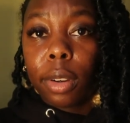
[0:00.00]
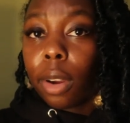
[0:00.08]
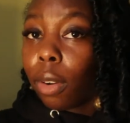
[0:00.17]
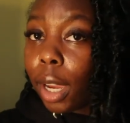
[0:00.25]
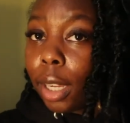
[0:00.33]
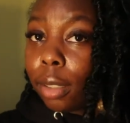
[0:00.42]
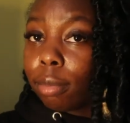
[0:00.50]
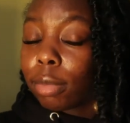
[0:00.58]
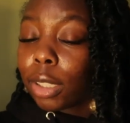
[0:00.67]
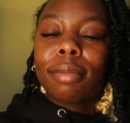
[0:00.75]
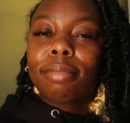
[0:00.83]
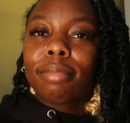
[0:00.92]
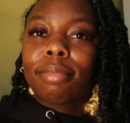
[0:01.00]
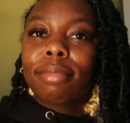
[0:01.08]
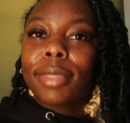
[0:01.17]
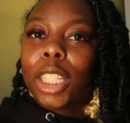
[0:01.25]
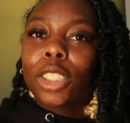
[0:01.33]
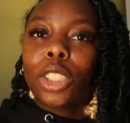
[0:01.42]
okay? So
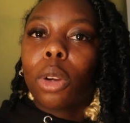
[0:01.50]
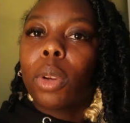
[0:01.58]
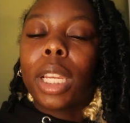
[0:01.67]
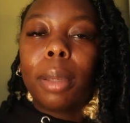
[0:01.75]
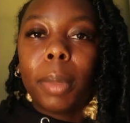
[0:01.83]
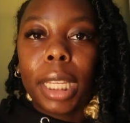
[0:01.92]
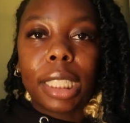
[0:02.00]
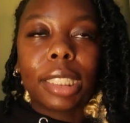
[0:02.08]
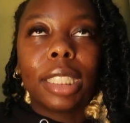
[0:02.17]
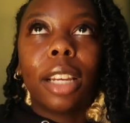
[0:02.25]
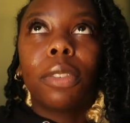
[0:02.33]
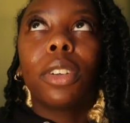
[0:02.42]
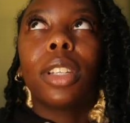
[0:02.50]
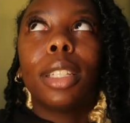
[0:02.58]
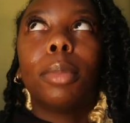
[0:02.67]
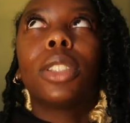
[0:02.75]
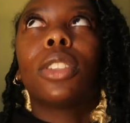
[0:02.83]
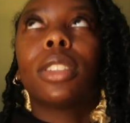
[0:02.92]
there's no limits. Never
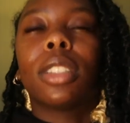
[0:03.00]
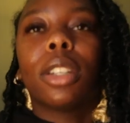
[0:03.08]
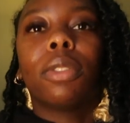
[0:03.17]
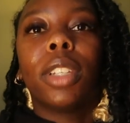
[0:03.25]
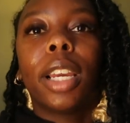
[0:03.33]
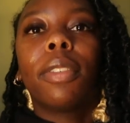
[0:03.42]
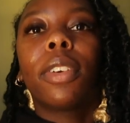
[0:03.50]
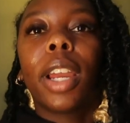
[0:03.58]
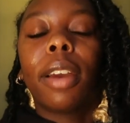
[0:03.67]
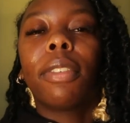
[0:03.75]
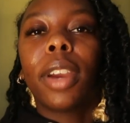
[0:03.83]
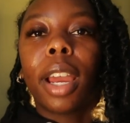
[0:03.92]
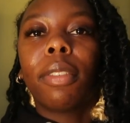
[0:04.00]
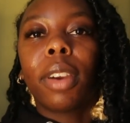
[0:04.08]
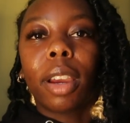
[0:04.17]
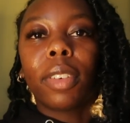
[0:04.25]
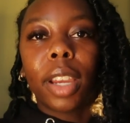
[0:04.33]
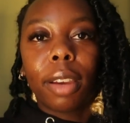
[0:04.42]
limit yourself. Never ever ever
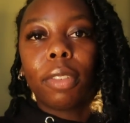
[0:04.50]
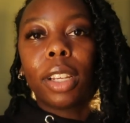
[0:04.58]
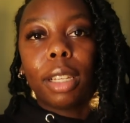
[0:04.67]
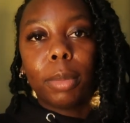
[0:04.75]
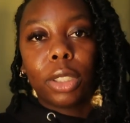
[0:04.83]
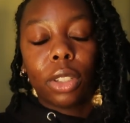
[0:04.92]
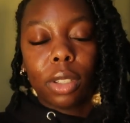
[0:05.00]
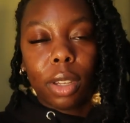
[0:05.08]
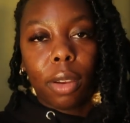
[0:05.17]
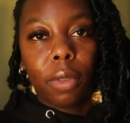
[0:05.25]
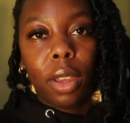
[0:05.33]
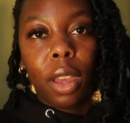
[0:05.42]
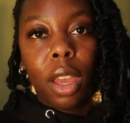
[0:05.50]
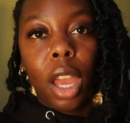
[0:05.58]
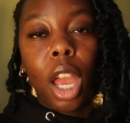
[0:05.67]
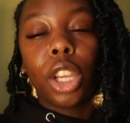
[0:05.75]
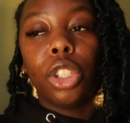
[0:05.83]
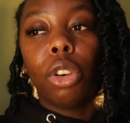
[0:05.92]
ever ever limit yourself.
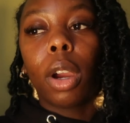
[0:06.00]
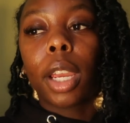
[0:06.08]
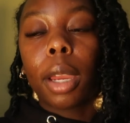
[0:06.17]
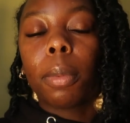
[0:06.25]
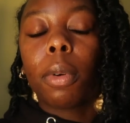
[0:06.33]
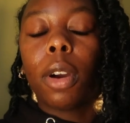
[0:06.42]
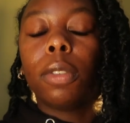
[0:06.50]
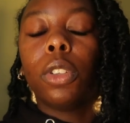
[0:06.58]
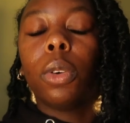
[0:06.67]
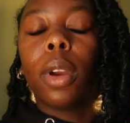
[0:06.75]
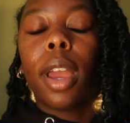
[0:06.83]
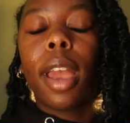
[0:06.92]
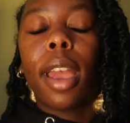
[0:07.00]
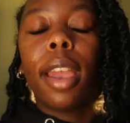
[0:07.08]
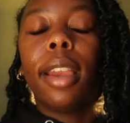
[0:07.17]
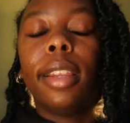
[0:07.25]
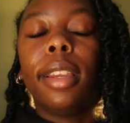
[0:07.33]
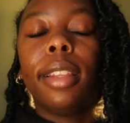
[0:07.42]
You are capable of doing
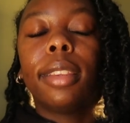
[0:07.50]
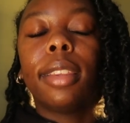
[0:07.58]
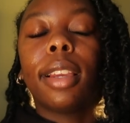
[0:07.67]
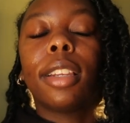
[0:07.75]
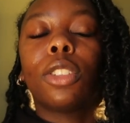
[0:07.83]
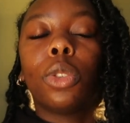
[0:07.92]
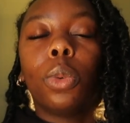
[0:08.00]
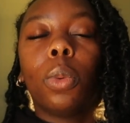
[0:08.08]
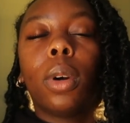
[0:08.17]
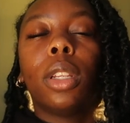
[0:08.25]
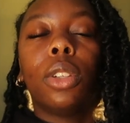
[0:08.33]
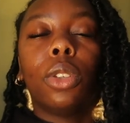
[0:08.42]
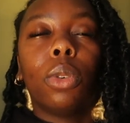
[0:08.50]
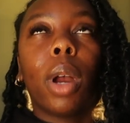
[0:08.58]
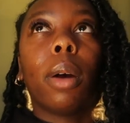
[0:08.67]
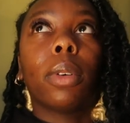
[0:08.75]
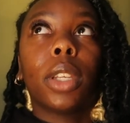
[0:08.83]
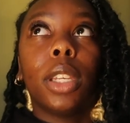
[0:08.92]
anything that you want to do.
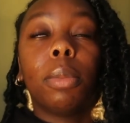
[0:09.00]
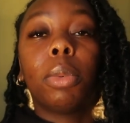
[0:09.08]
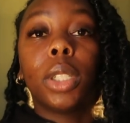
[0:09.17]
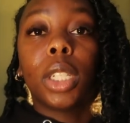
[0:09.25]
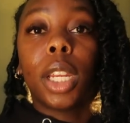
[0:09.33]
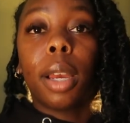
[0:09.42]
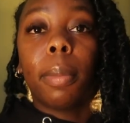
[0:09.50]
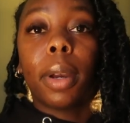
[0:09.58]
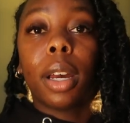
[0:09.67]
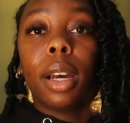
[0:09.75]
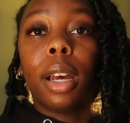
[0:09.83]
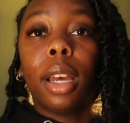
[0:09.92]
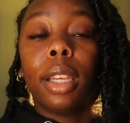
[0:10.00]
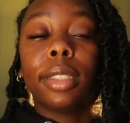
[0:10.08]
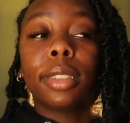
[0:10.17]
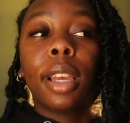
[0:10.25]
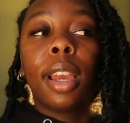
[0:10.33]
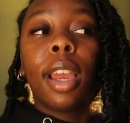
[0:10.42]
I will keep preaching that, because
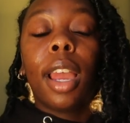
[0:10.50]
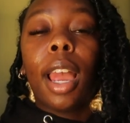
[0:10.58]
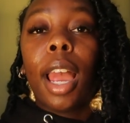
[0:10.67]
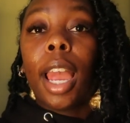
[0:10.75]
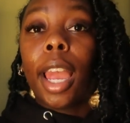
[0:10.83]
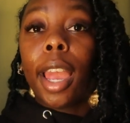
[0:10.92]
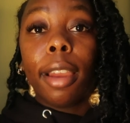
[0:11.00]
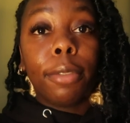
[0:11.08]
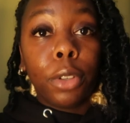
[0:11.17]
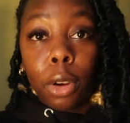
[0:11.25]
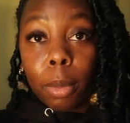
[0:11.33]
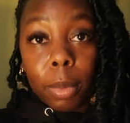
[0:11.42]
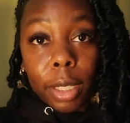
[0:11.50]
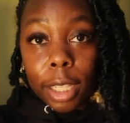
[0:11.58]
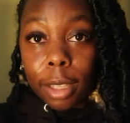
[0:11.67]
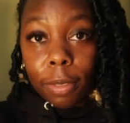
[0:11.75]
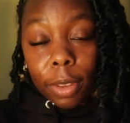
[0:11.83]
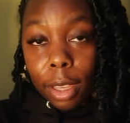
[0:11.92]
if you don't
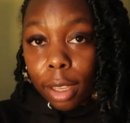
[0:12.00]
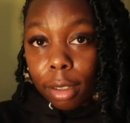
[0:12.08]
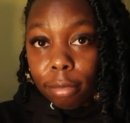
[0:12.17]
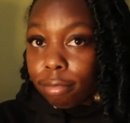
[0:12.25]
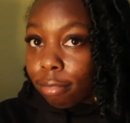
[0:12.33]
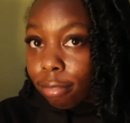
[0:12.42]
believe it,